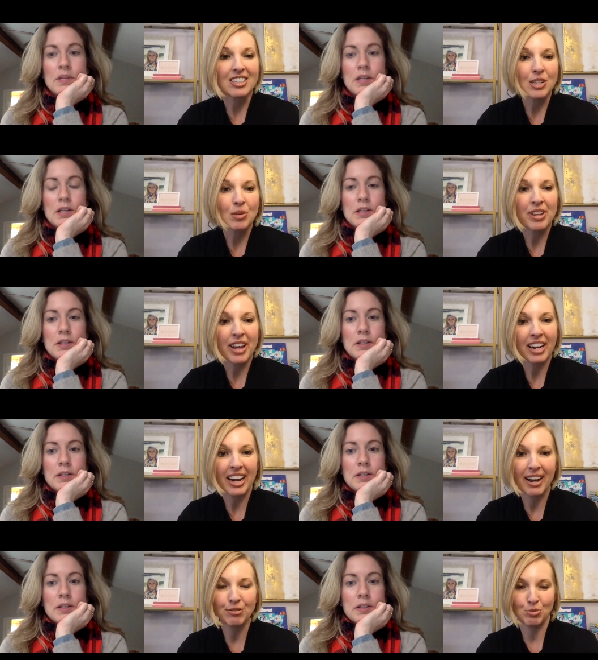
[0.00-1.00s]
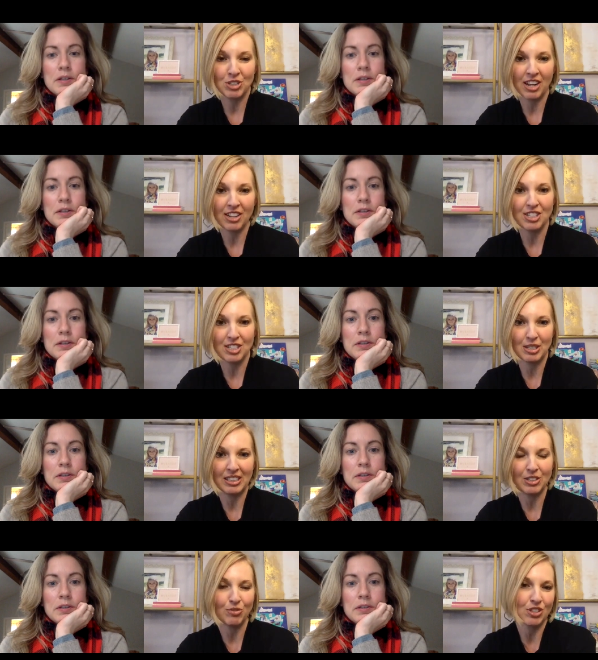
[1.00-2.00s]
Speaker 1: see where that could have some challenges.
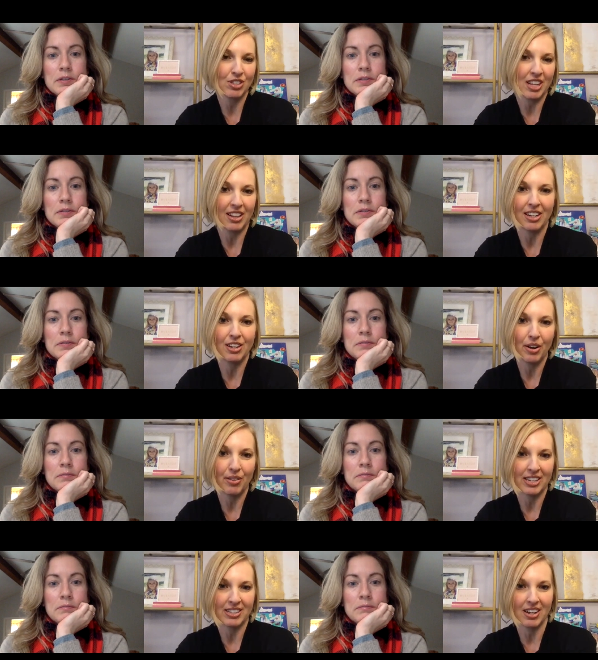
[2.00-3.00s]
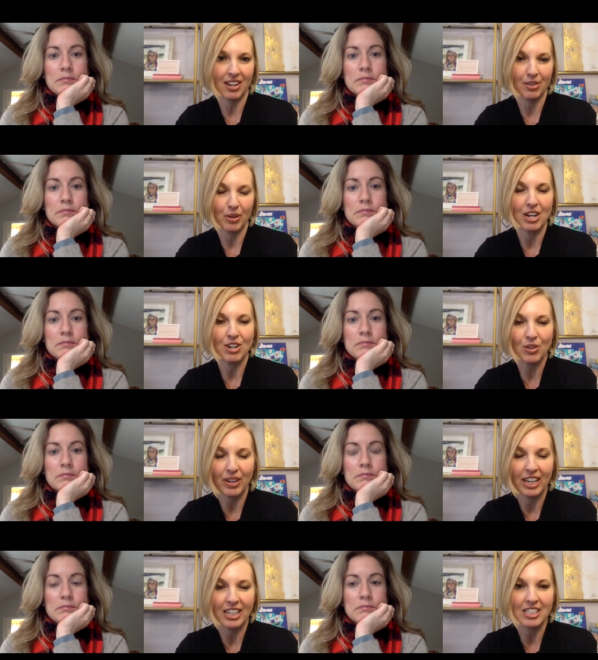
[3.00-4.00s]
And you've just said that no, that's not the way you do
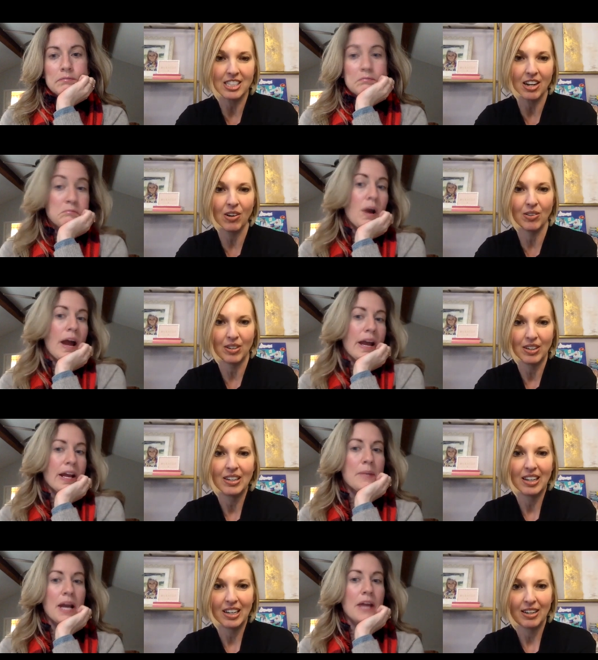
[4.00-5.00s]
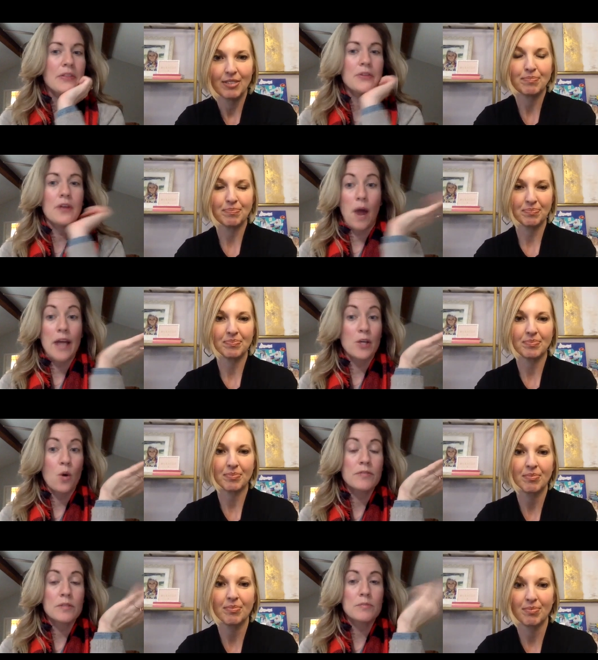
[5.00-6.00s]
it. So,
Speaker 2: I mean, I, oh, I
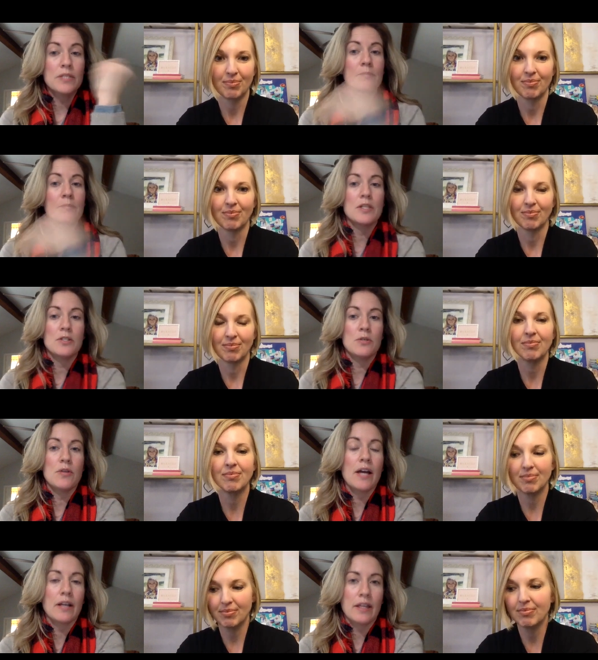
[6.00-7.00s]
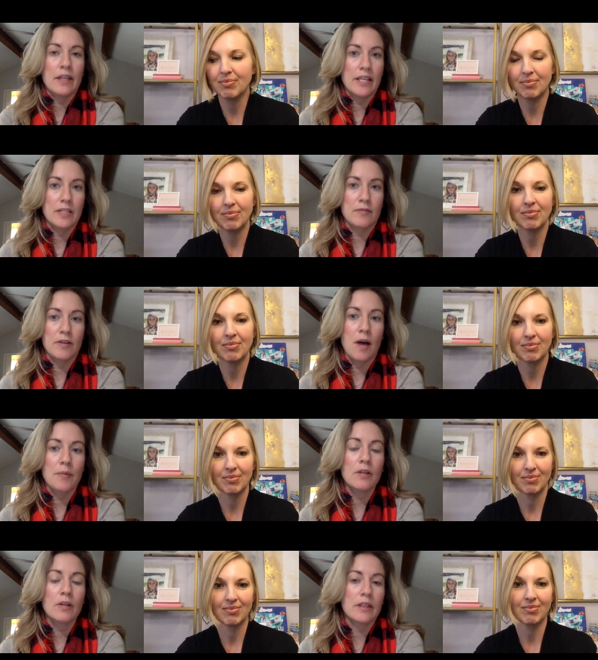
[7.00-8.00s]
know of some teams that do that, and I think it's mm-hmm.
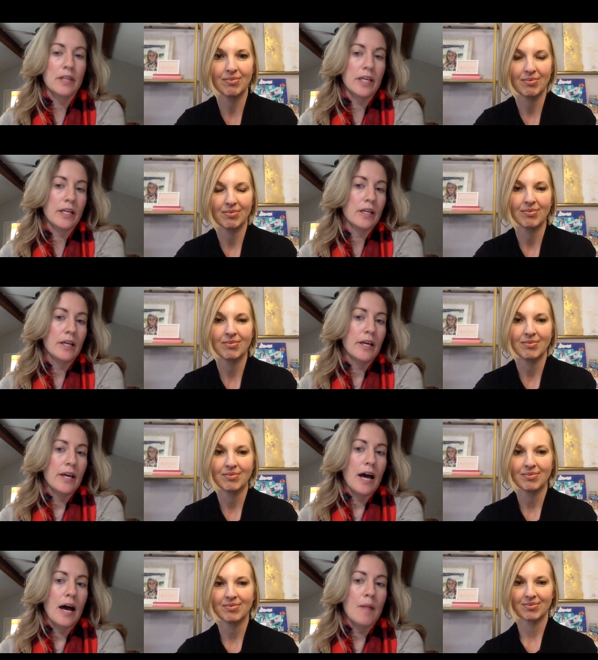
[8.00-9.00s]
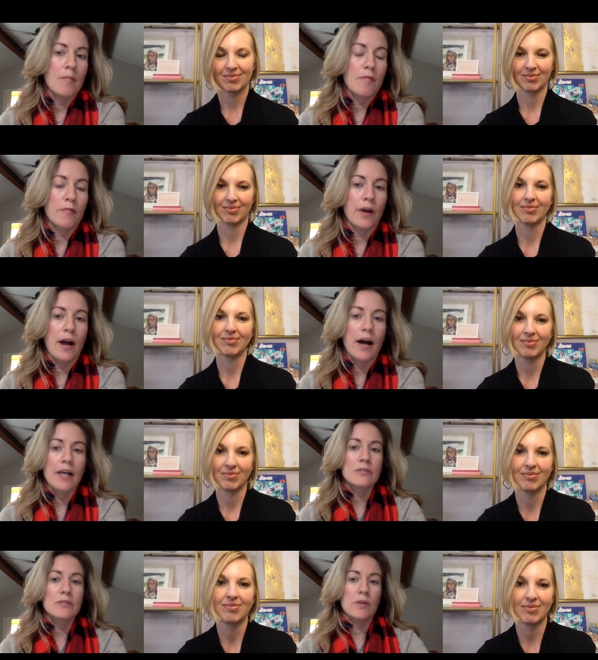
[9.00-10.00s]
phenomenal. I think um, for
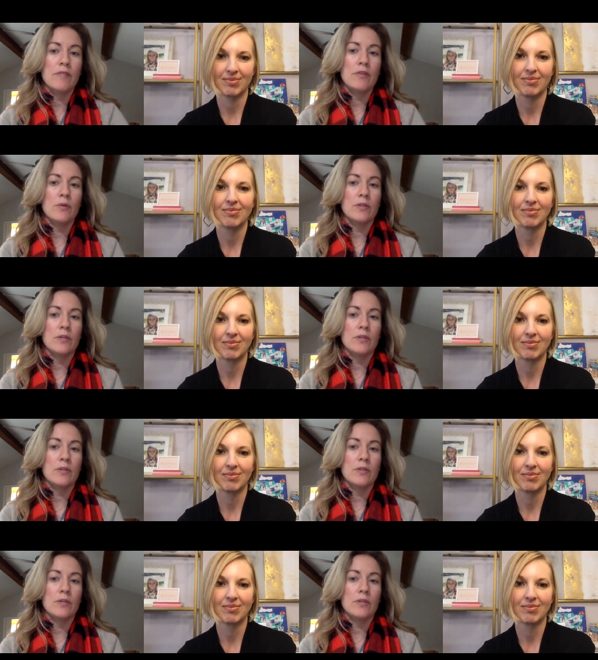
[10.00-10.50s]
us, we view it as